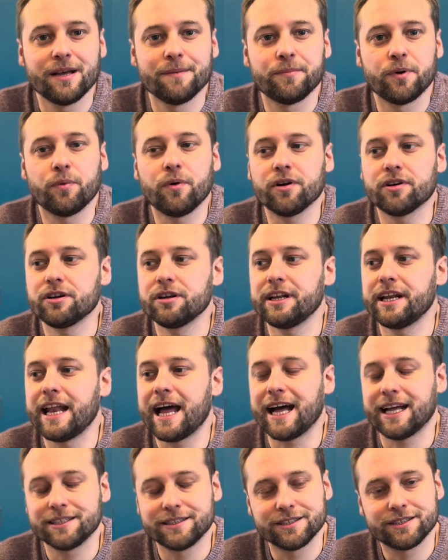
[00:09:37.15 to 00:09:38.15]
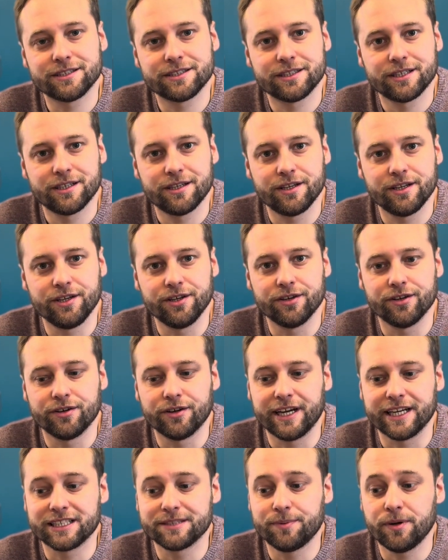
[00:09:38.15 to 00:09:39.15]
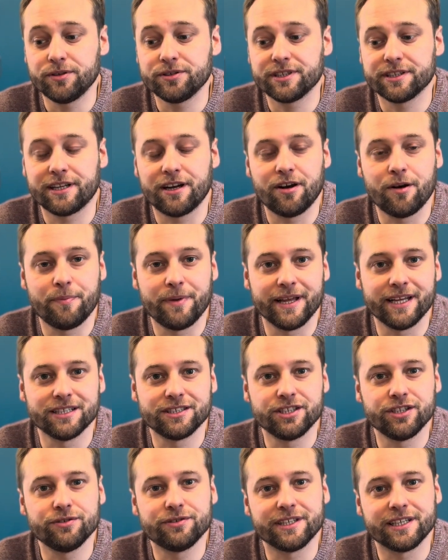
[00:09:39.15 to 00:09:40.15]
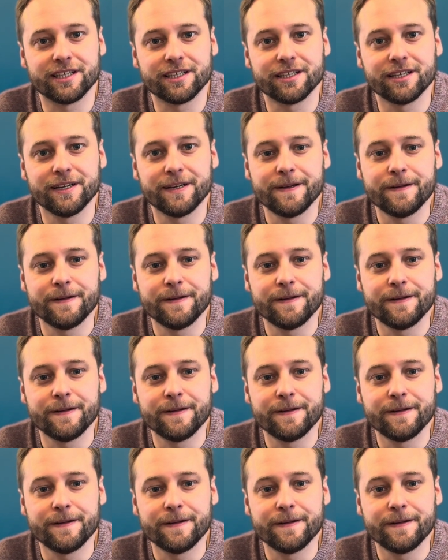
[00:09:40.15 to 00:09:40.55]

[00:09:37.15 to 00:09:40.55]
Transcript: But what can enhance your exposure therapy is using